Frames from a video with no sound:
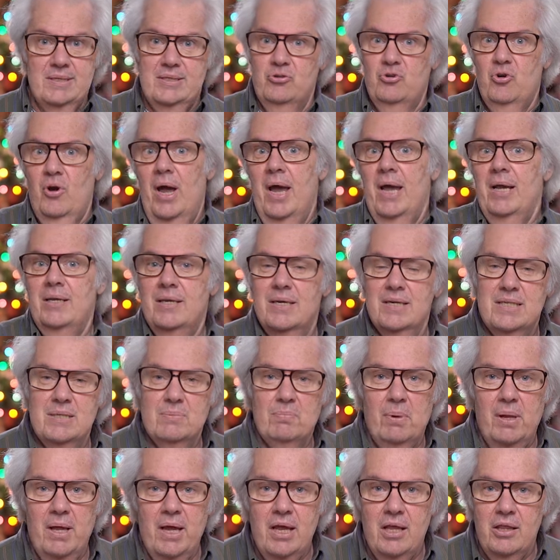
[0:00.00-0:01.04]
trying to
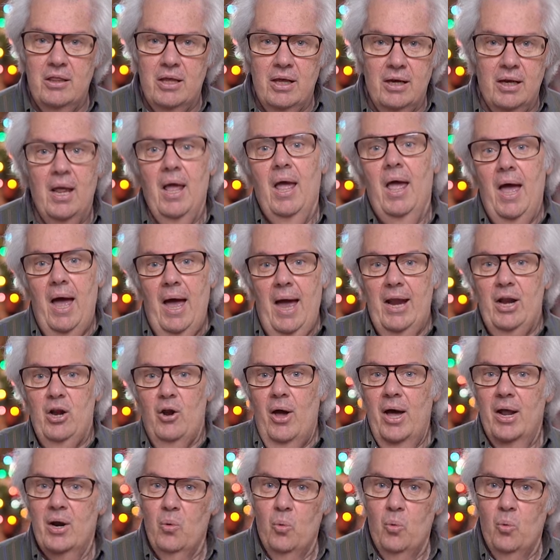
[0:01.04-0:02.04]
explain that I know how